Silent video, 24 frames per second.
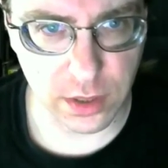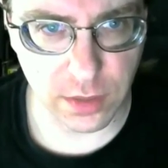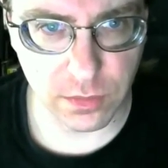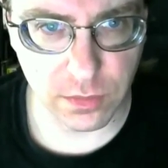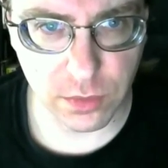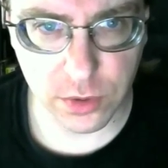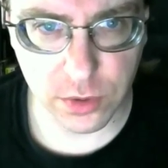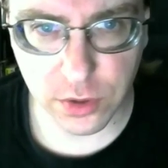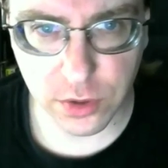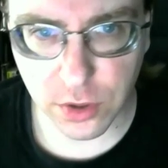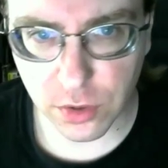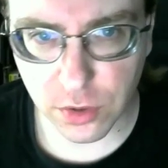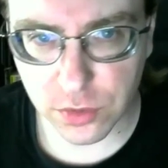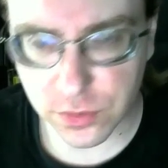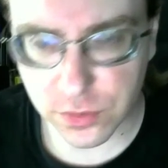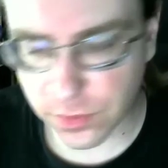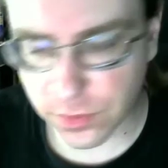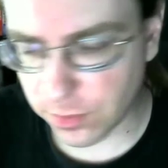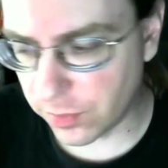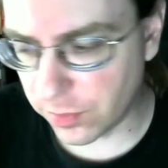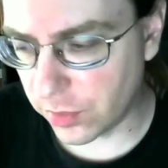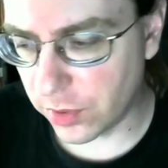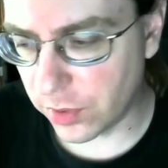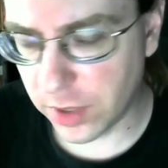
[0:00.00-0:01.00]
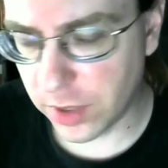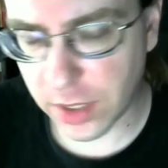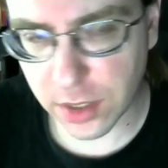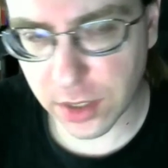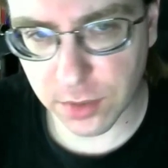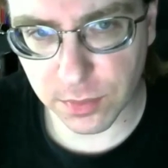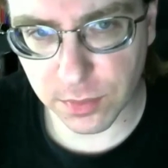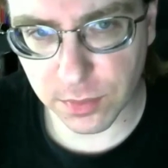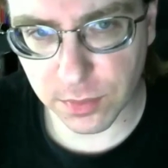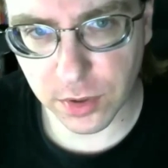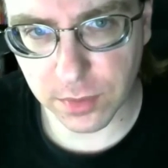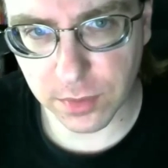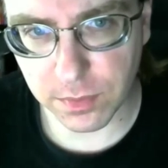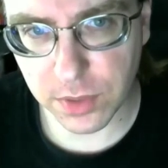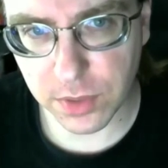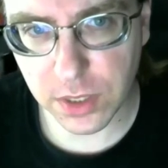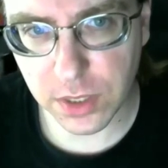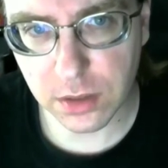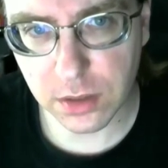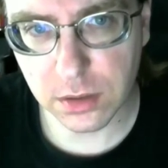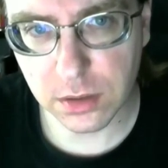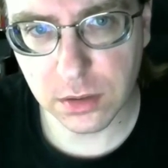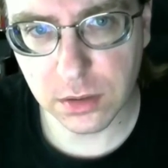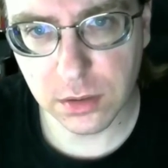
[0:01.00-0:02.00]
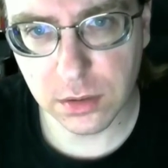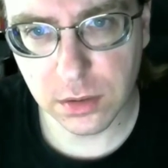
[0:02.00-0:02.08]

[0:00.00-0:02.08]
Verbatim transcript: Everyone goes from point A to point B.